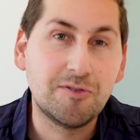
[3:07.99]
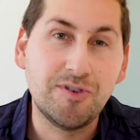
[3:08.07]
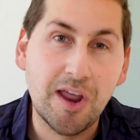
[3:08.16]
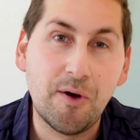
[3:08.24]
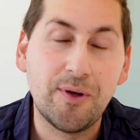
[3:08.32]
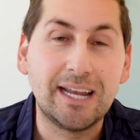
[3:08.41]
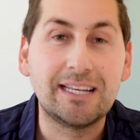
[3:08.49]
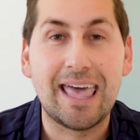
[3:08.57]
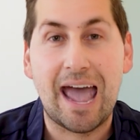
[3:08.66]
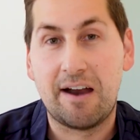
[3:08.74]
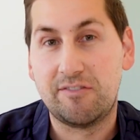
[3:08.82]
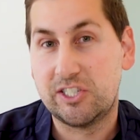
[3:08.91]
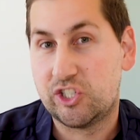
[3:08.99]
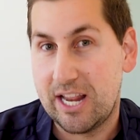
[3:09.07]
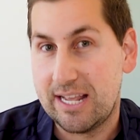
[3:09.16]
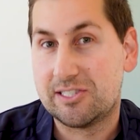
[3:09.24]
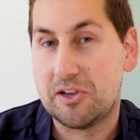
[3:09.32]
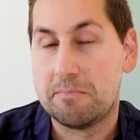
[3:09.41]
knowing the average
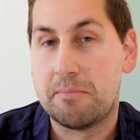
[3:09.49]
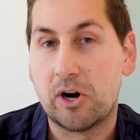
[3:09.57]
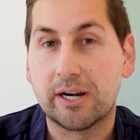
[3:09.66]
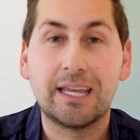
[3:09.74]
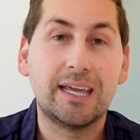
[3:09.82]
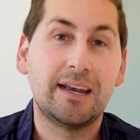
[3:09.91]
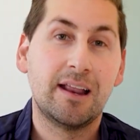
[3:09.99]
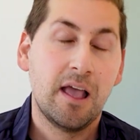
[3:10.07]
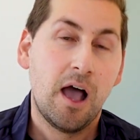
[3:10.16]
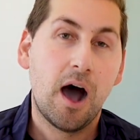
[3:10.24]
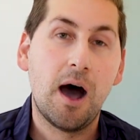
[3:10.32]
days on market.